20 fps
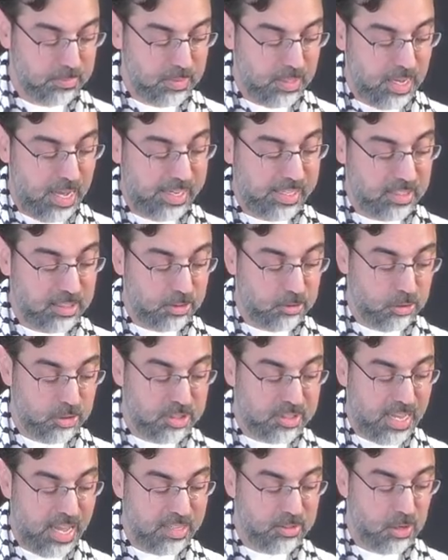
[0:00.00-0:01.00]
I can
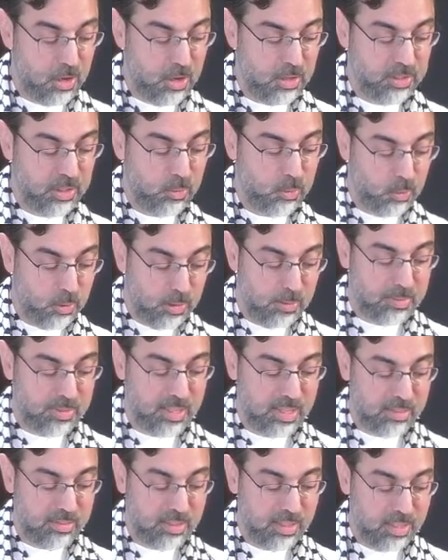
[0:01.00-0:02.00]
understand all the warmth
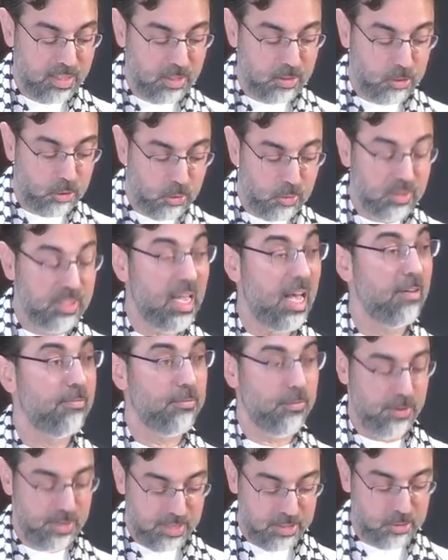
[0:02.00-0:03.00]
that Jews have
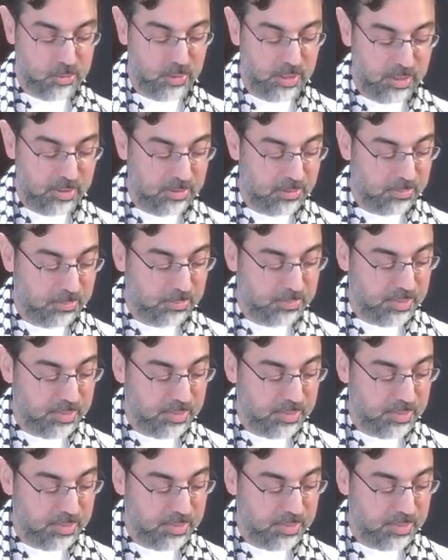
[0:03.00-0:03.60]
for Israel.